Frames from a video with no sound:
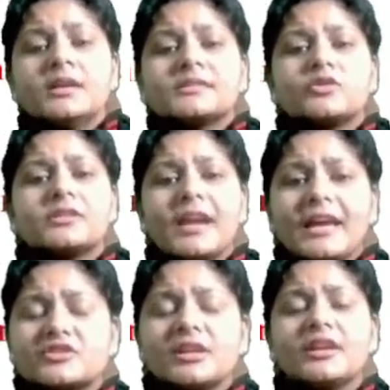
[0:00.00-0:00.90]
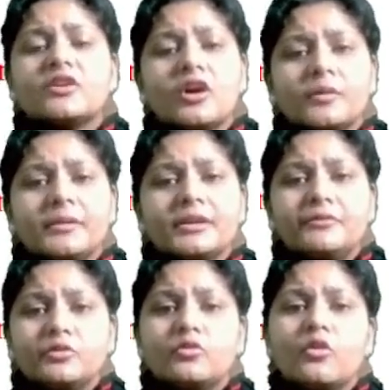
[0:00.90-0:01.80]
so rational economic
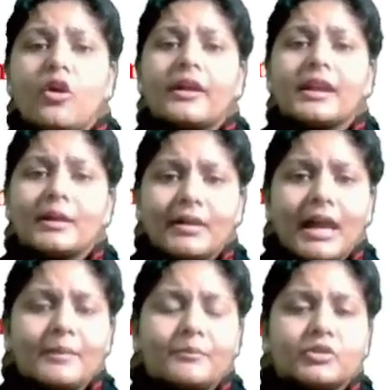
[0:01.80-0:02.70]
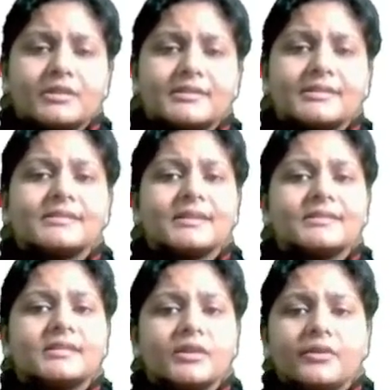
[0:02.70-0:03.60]
view or rebel hypothesis
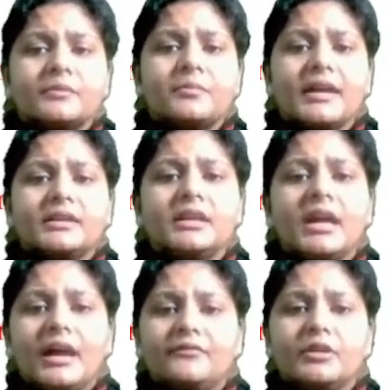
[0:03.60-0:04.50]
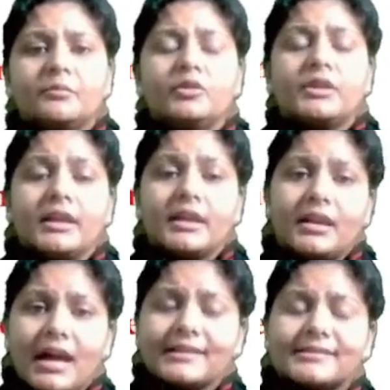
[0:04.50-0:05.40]
is given by the F W Taylor.
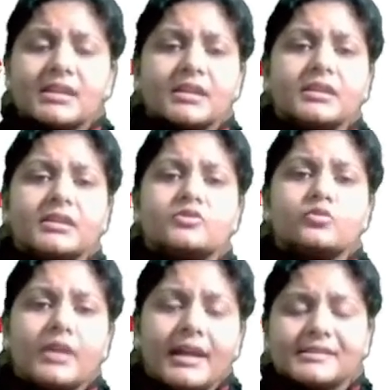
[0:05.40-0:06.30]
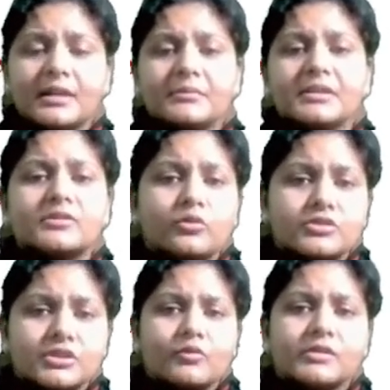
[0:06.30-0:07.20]
Last year in the June exam this
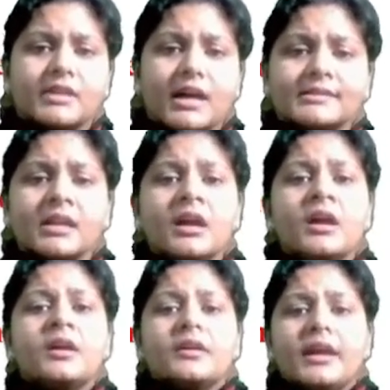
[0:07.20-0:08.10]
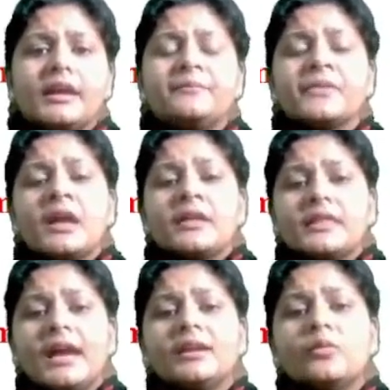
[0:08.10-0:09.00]
question was asked,
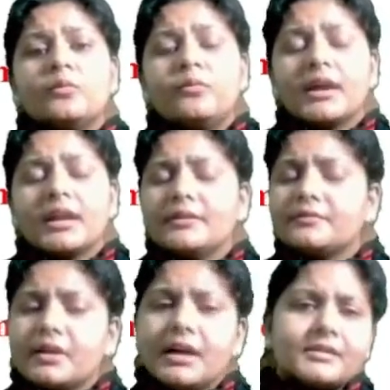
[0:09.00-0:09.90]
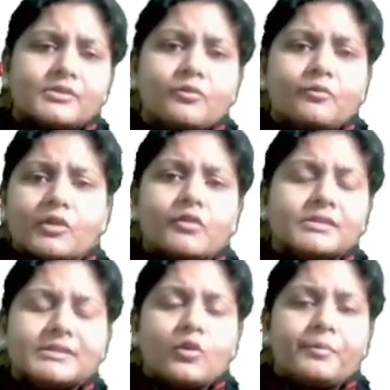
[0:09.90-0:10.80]
that if so what
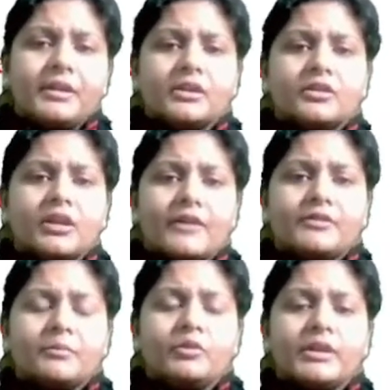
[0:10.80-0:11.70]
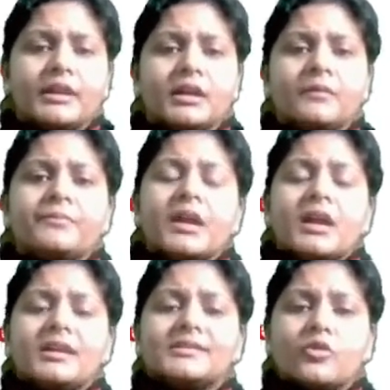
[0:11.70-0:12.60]
was the opinion of F W Taylor?
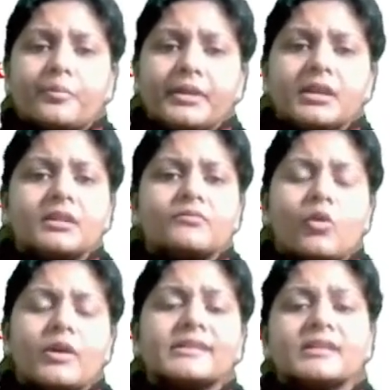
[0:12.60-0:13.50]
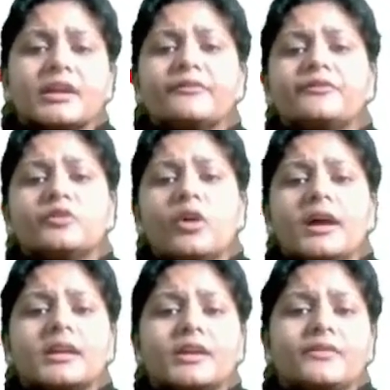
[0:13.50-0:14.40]
His opinion was, if you
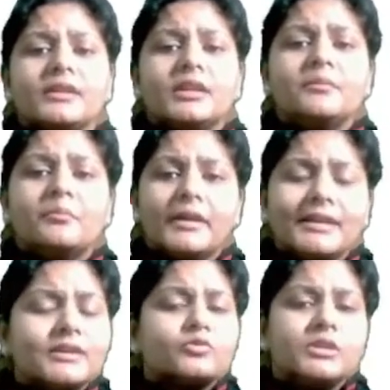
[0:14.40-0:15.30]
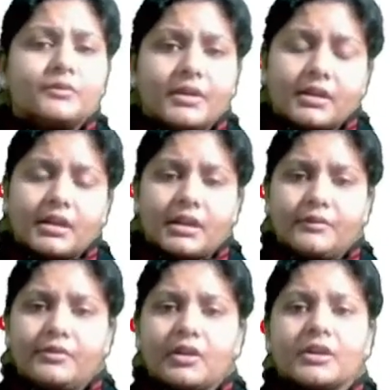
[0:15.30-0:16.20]
are giving the money to the worker,
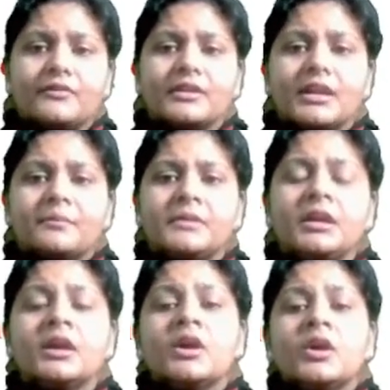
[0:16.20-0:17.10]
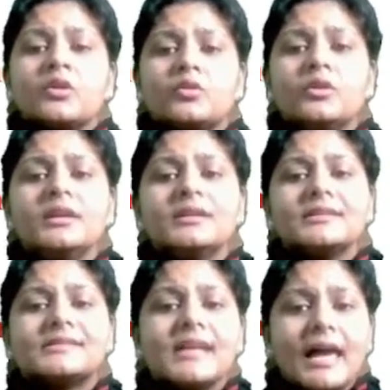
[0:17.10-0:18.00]
if you are giving them the good
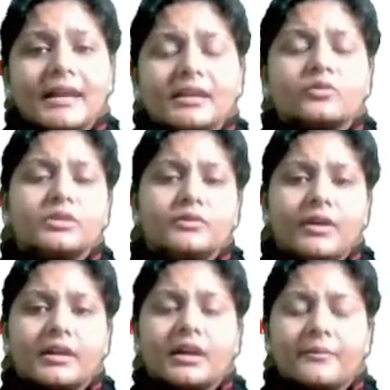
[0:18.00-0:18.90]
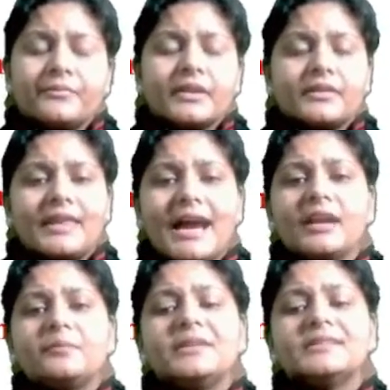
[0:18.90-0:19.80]
salary to the worker,
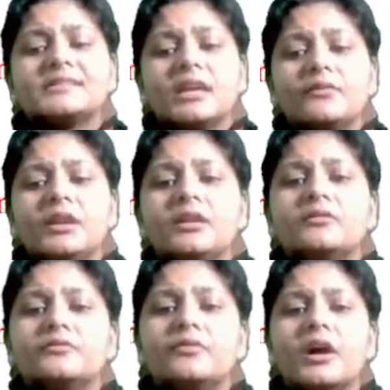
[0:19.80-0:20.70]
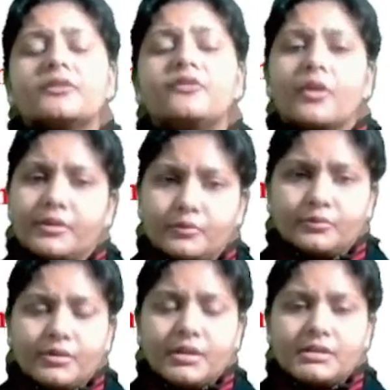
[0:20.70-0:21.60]
that means they will work for you.
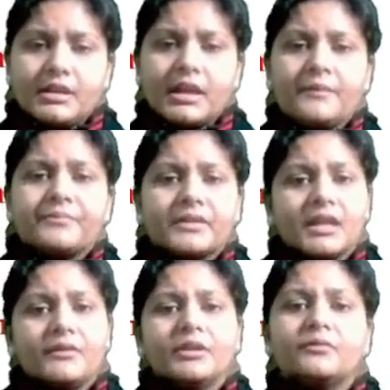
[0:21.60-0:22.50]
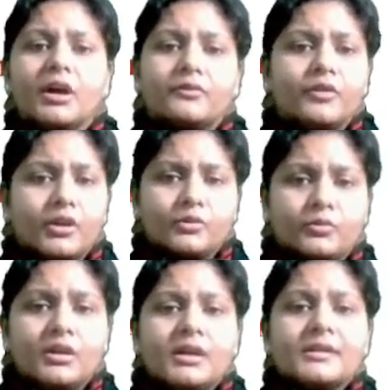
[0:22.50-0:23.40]
Okay, they will work for you.
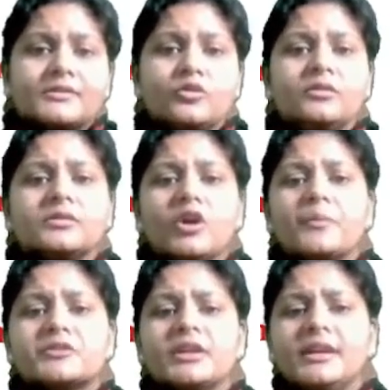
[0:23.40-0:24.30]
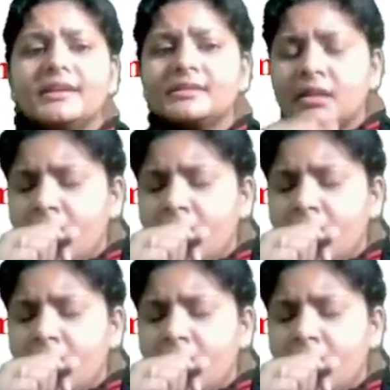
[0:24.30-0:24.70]
So the option is